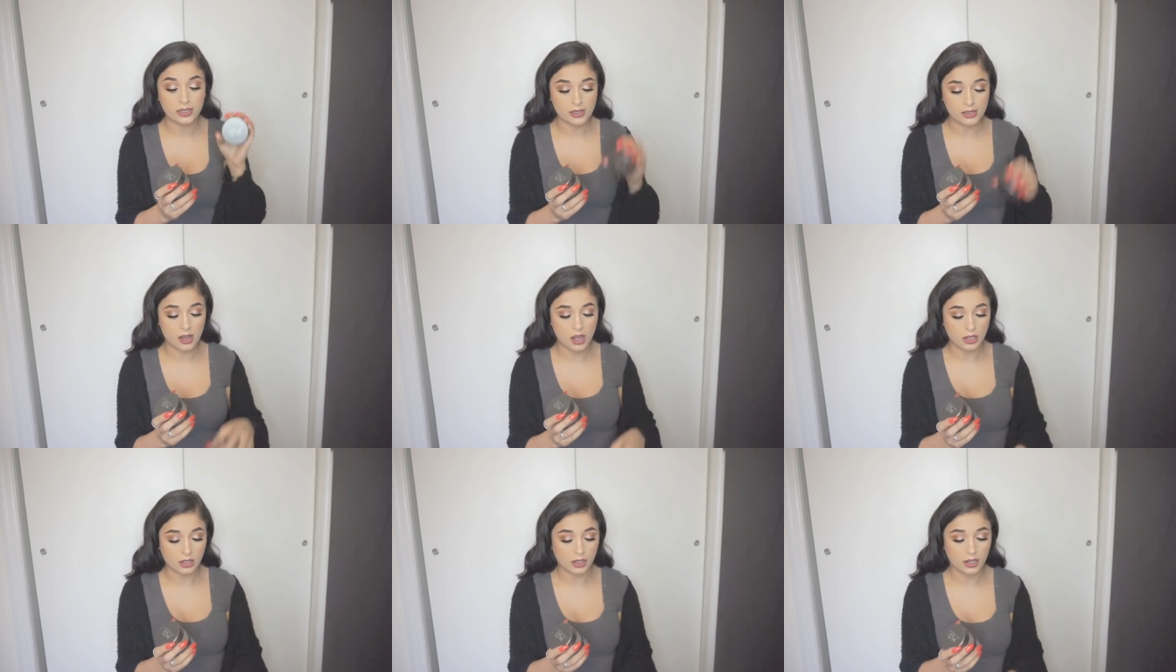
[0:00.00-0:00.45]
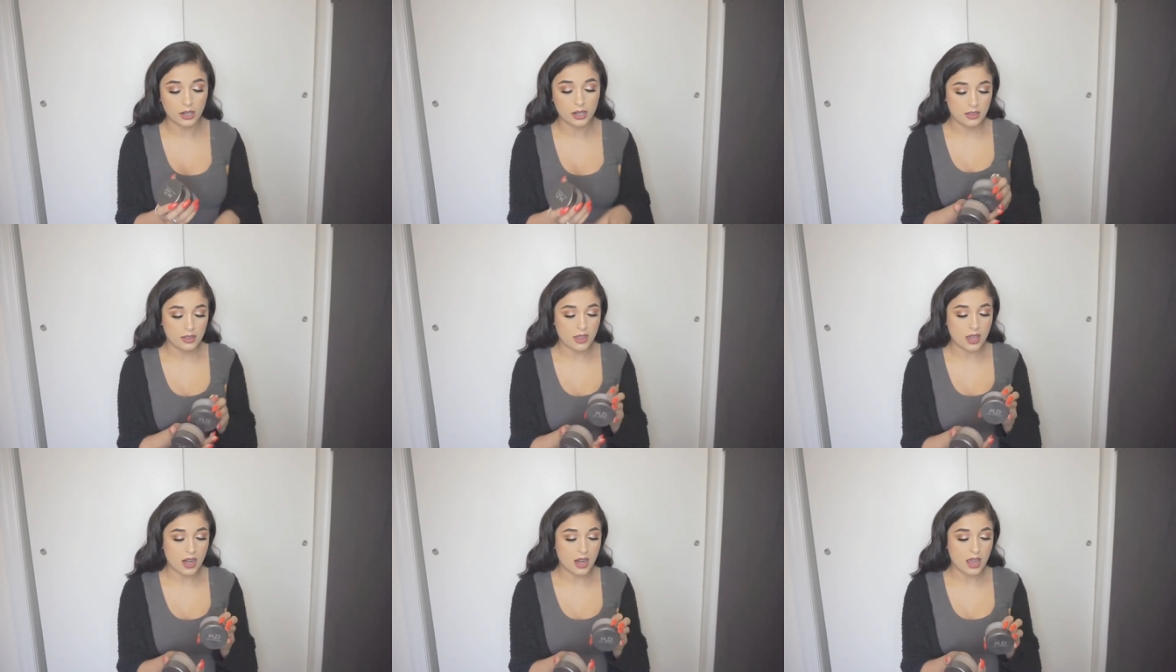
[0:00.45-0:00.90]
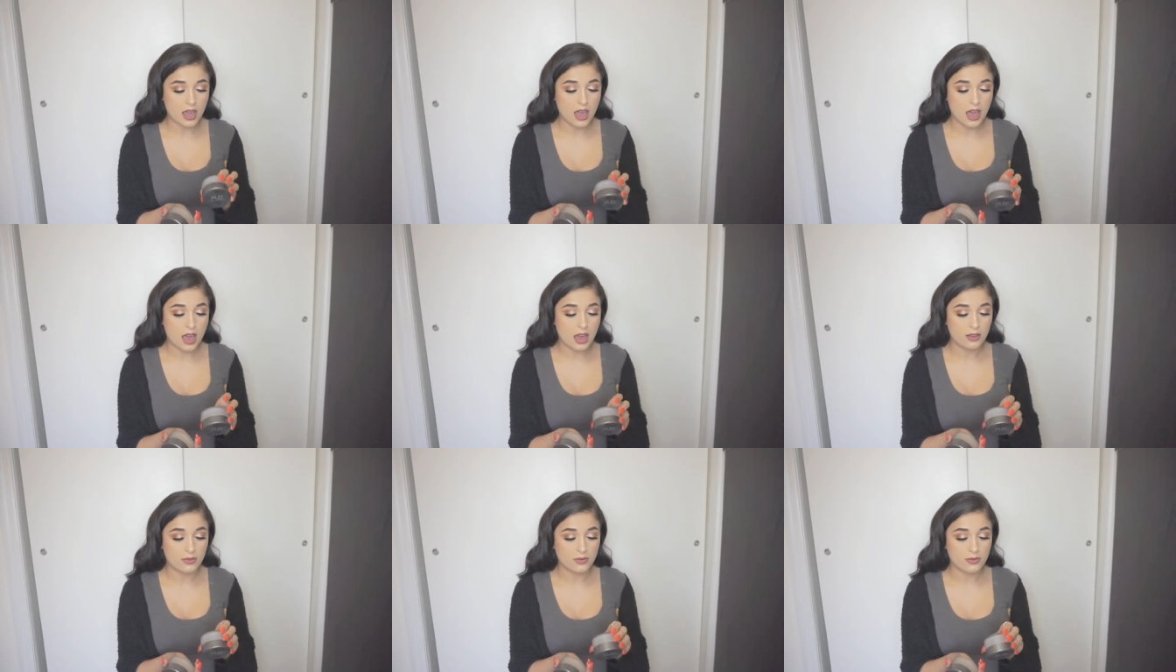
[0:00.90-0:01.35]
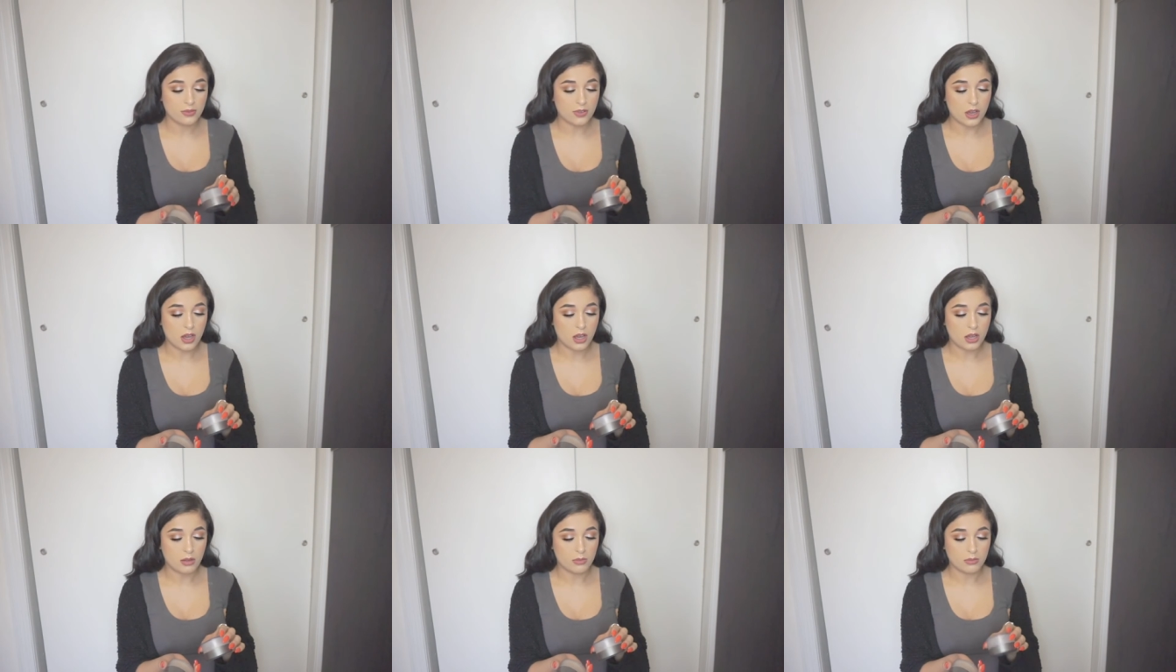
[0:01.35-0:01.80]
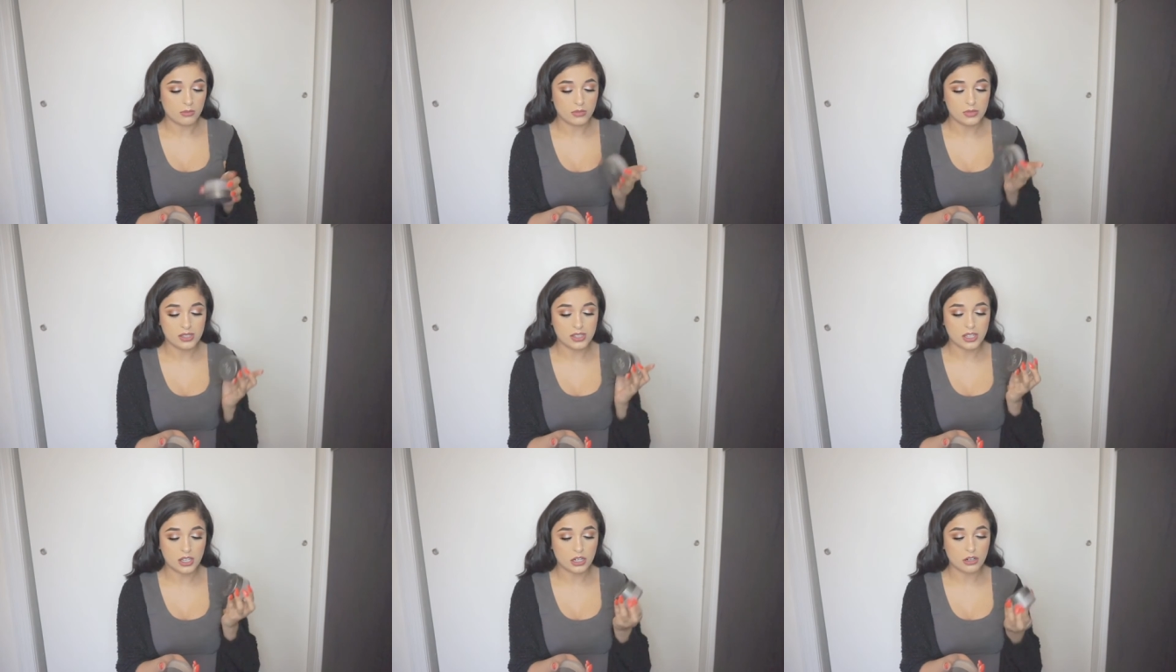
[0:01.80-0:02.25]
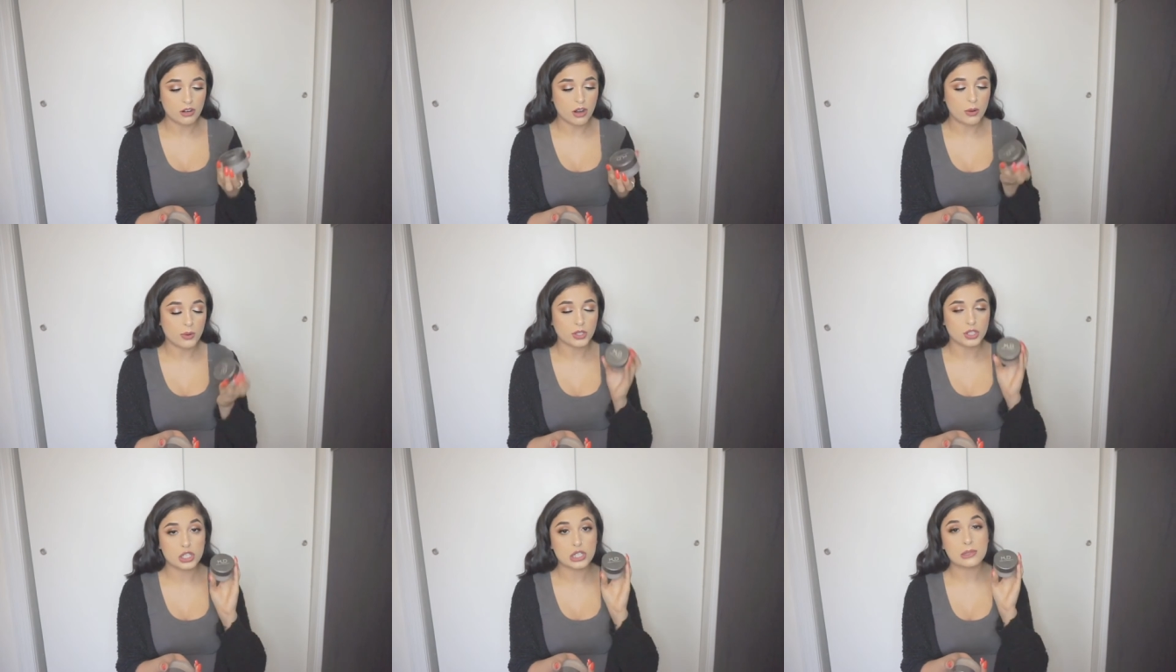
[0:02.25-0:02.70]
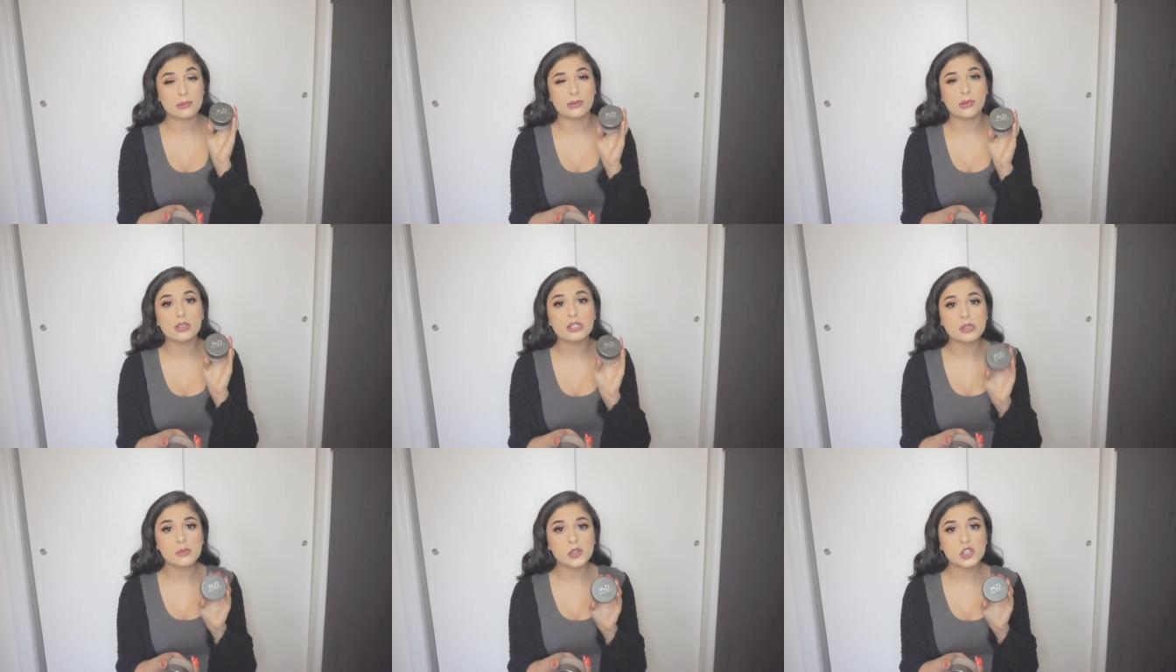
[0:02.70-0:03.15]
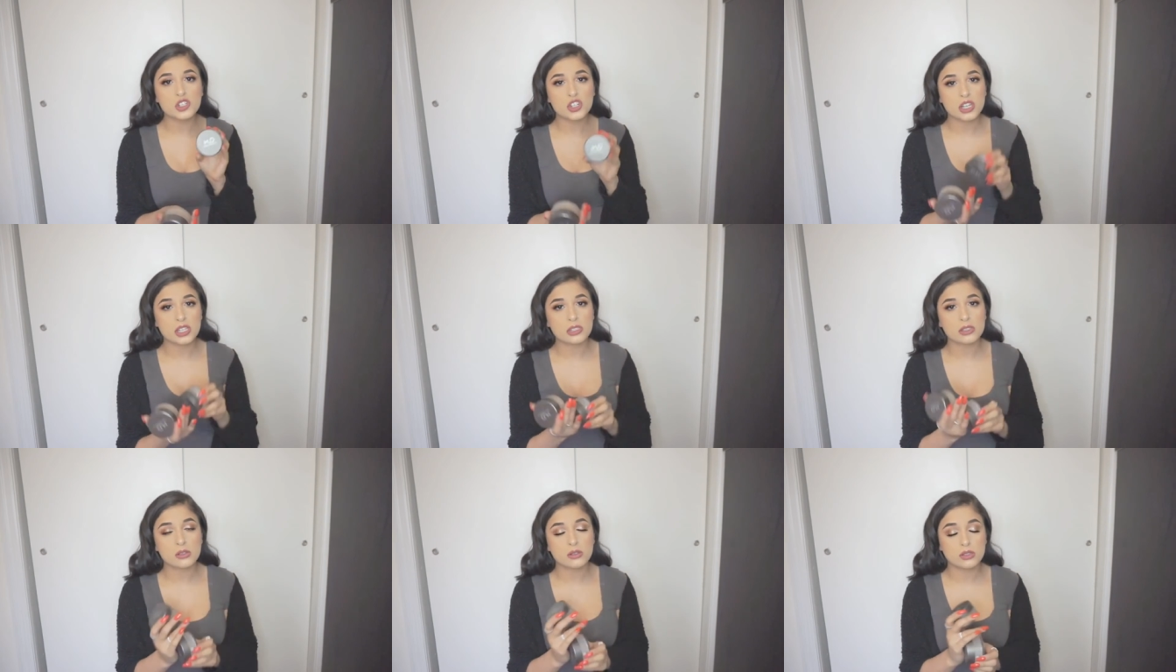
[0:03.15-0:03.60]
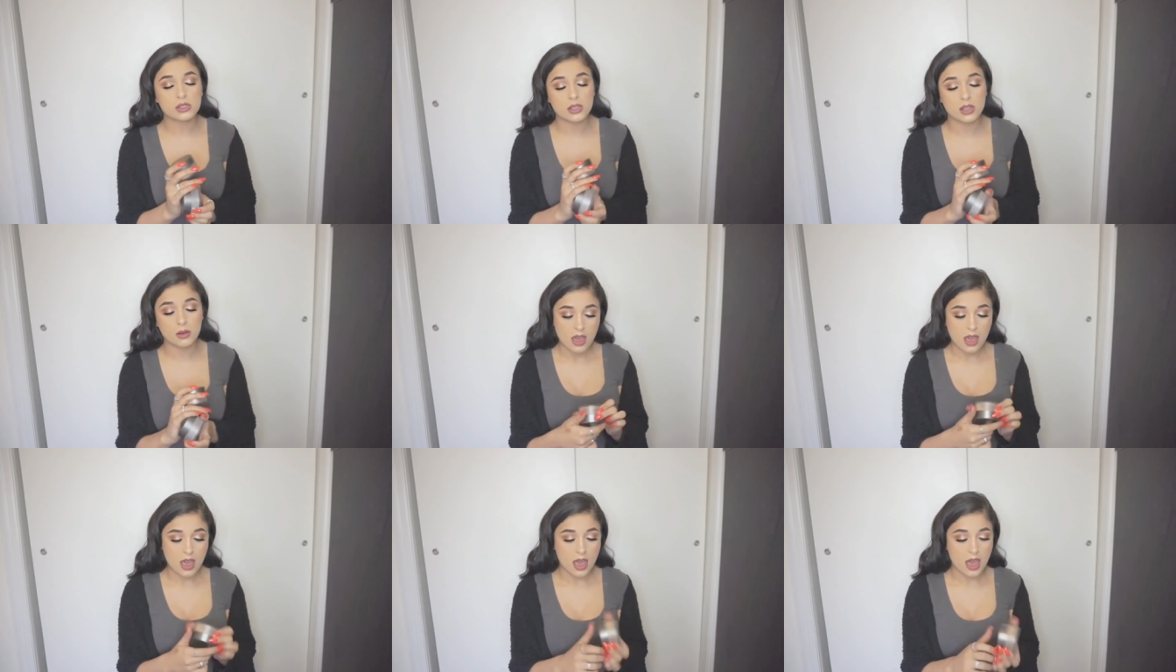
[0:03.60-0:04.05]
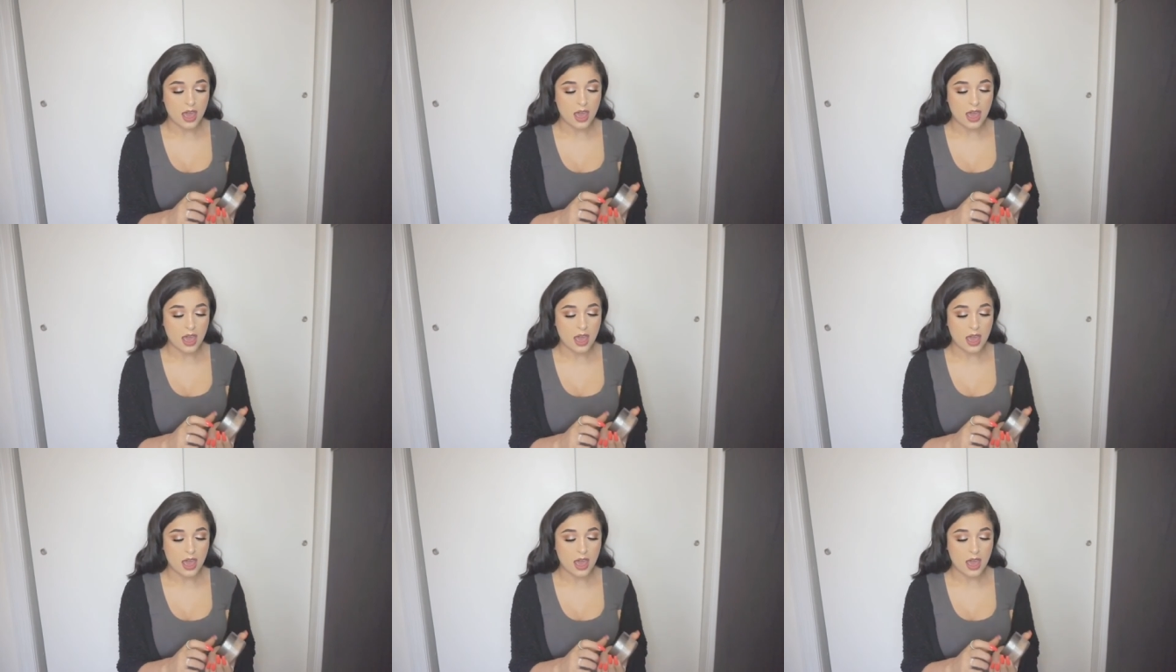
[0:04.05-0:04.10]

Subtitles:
color. Then I have Zero, which is supposed to be translucent,